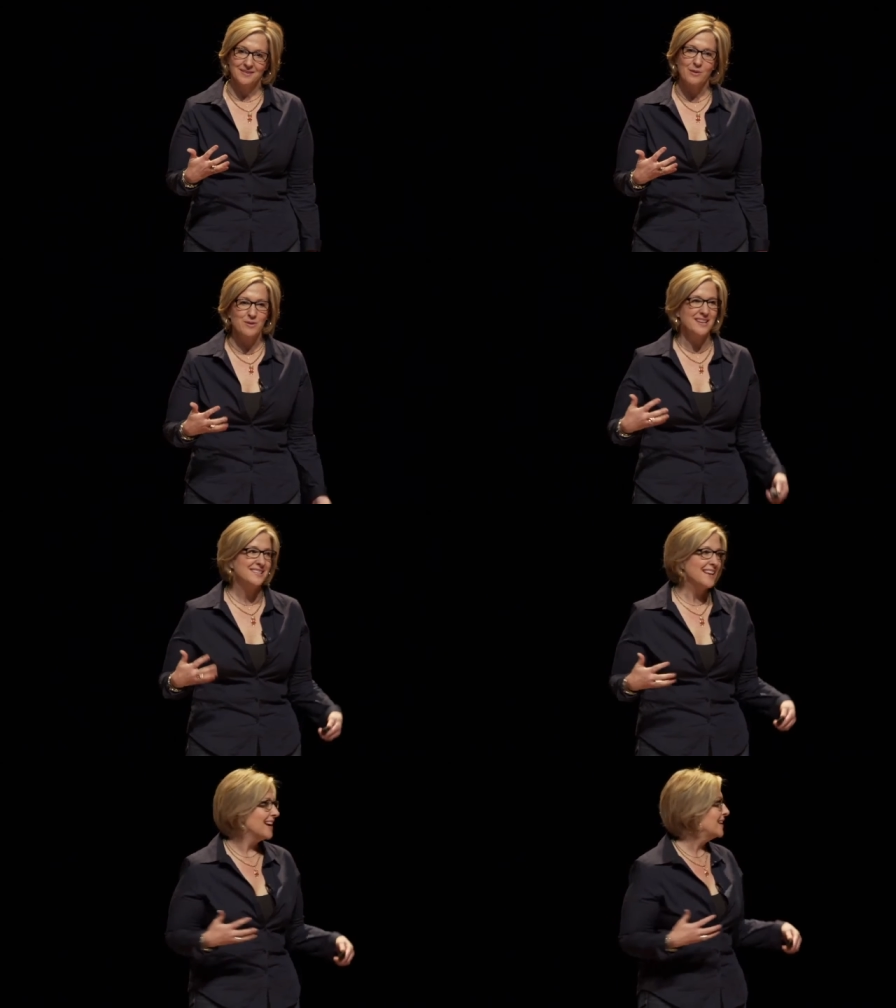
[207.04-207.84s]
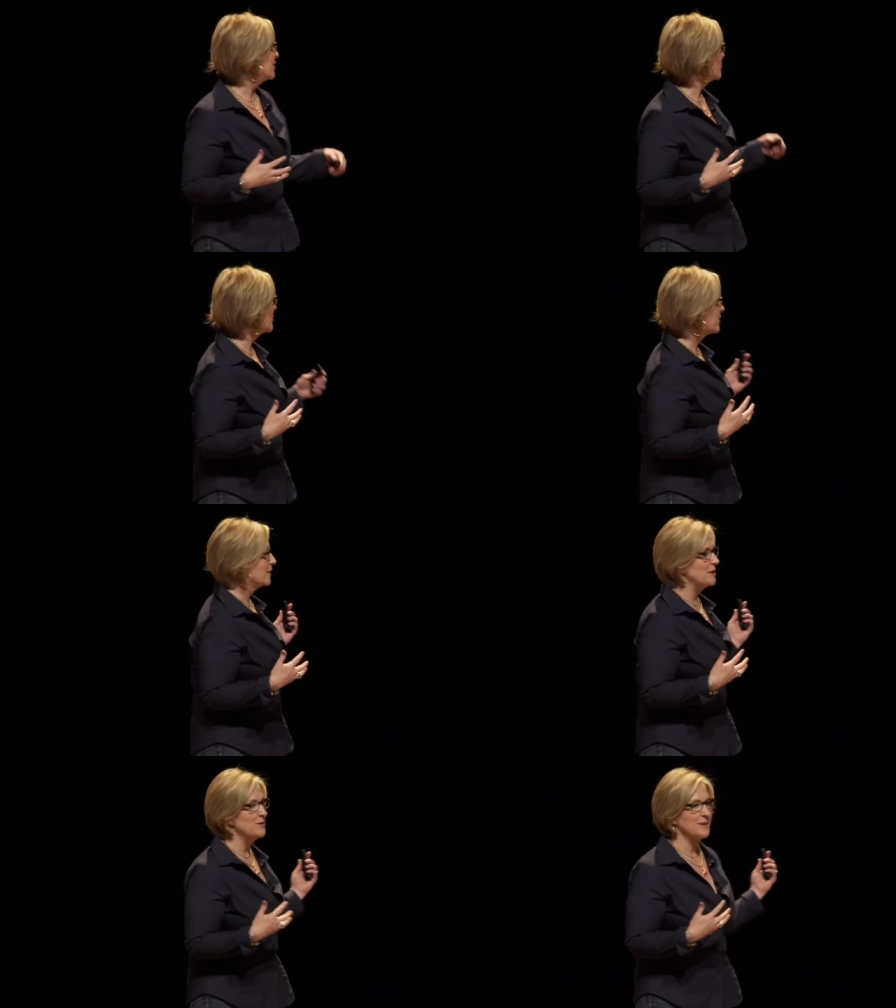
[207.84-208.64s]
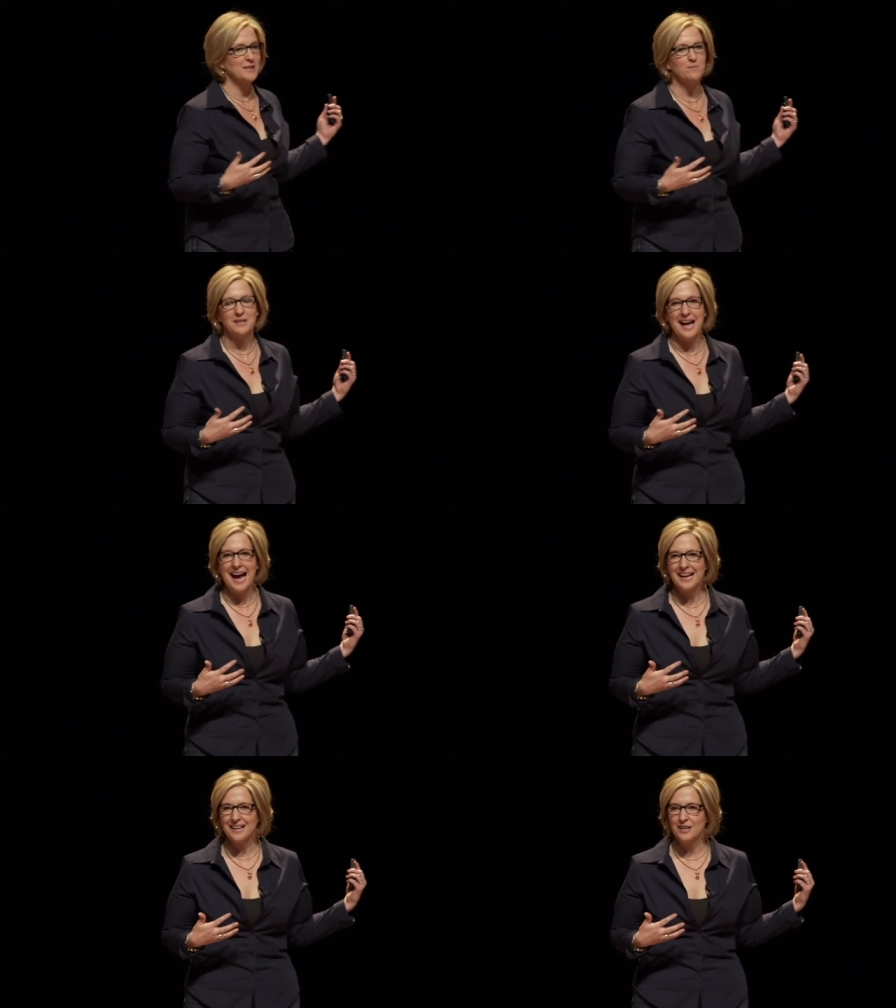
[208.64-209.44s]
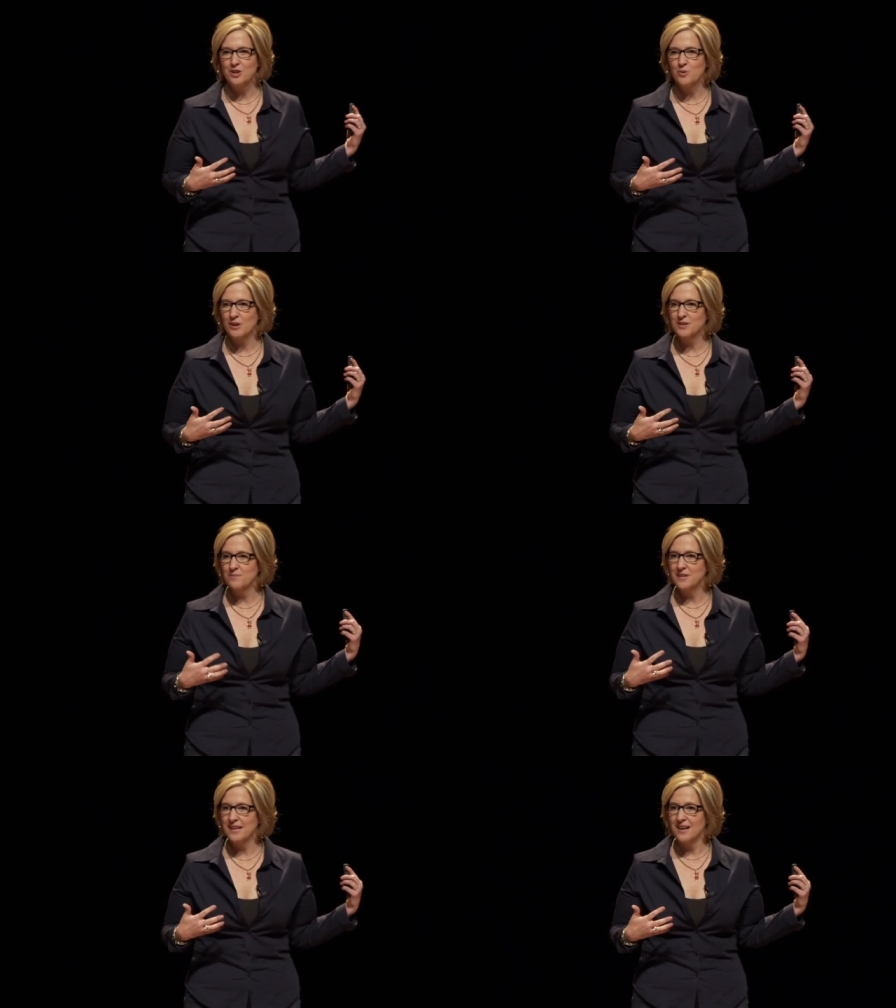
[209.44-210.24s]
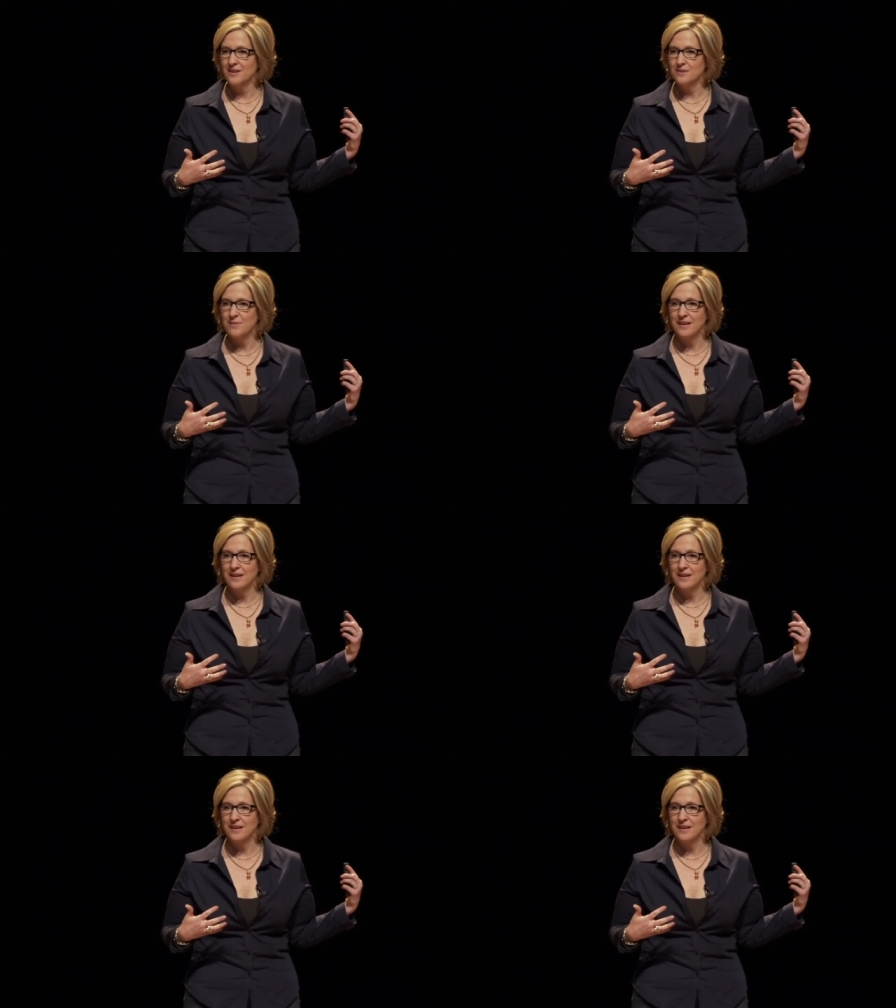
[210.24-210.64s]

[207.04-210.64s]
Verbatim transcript: Like when they said, We're filming you against black, could you wear something else? I'm